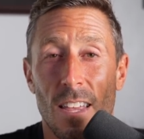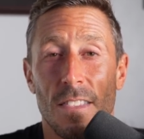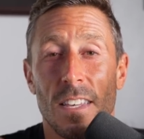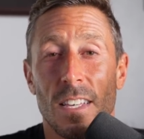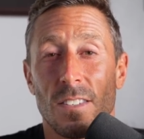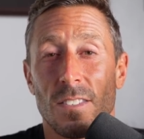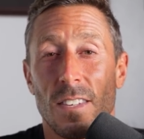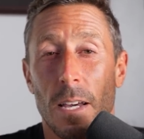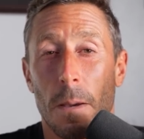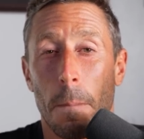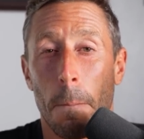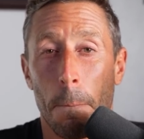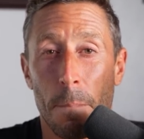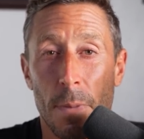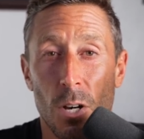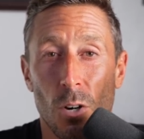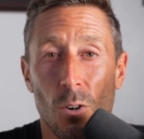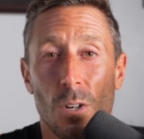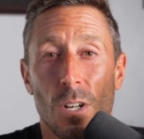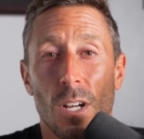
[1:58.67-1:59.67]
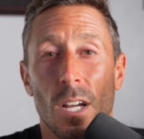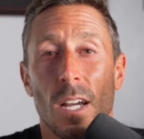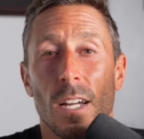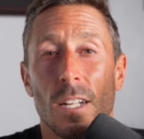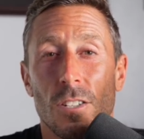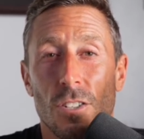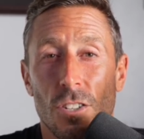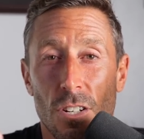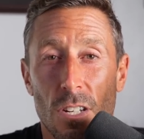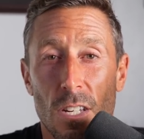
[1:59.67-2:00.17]
things like milk,
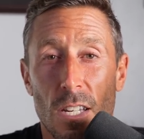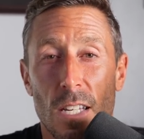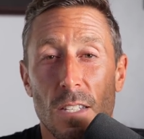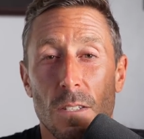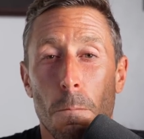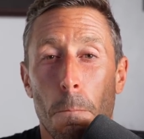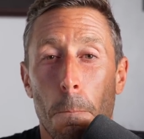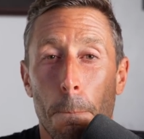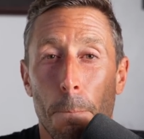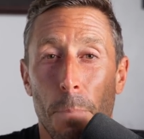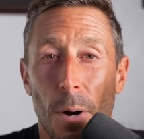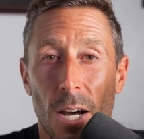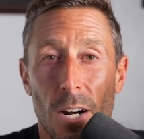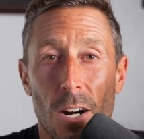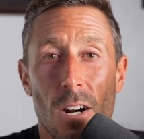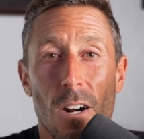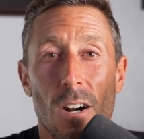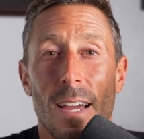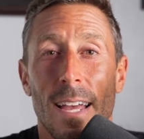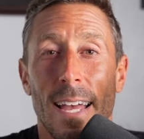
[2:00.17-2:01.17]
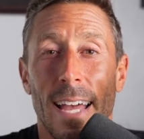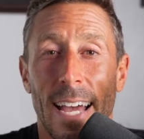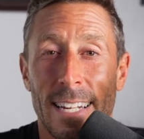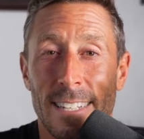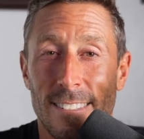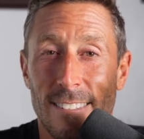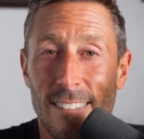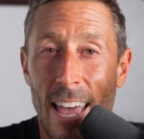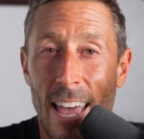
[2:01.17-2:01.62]
cheese, butter, and